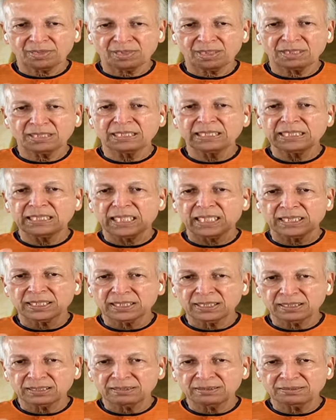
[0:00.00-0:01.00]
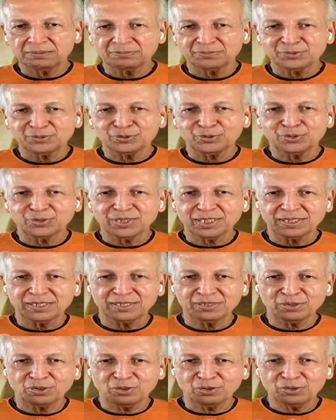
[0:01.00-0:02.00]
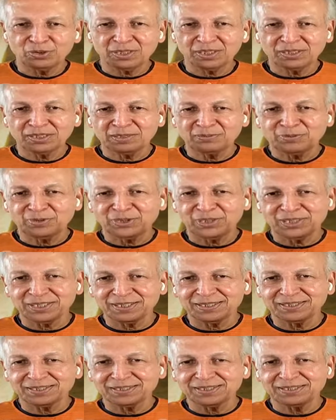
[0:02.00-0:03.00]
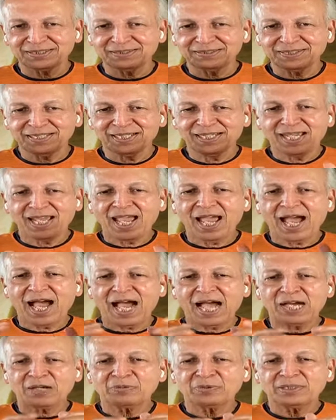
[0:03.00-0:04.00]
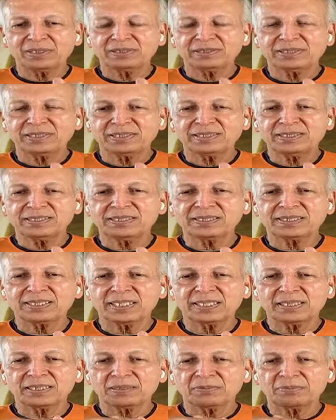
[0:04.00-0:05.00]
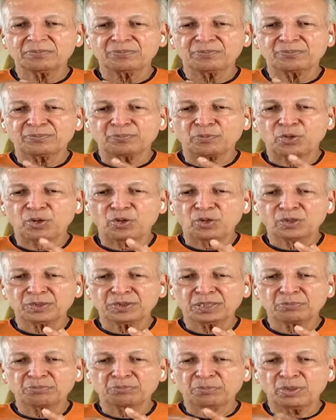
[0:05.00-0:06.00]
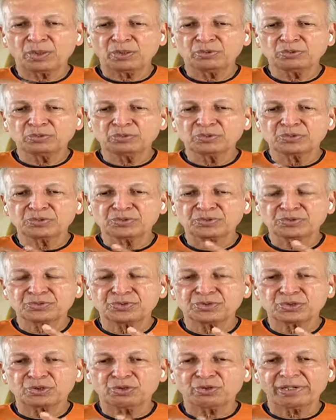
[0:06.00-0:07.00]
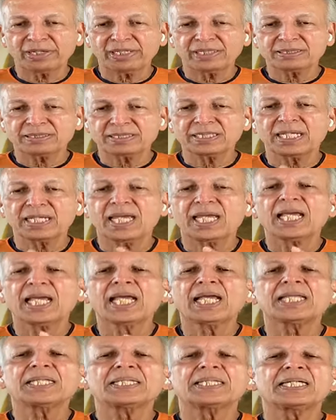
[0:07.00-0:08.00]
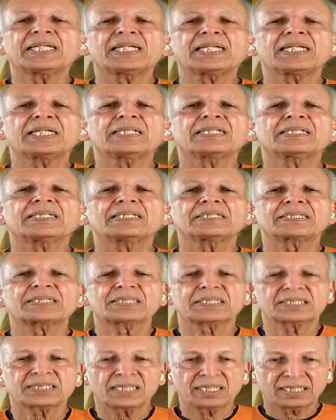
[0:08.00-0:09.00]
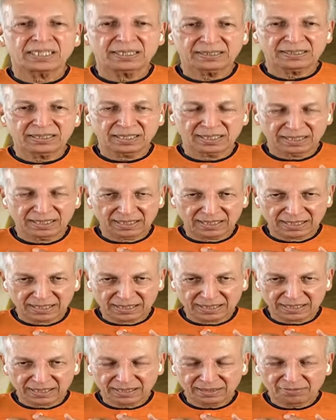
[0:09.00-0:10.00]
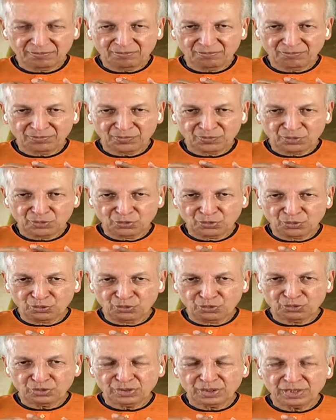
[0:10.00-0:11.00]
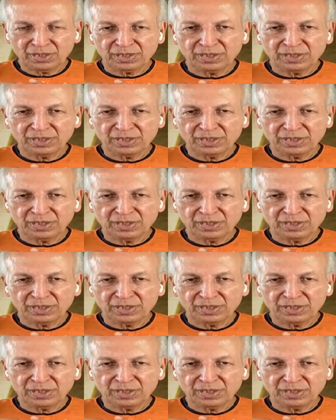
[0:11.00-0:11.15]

getting younger. We don't get any older anymore, younger. Our, these, uh, all the bones, joints, they uh, start getting your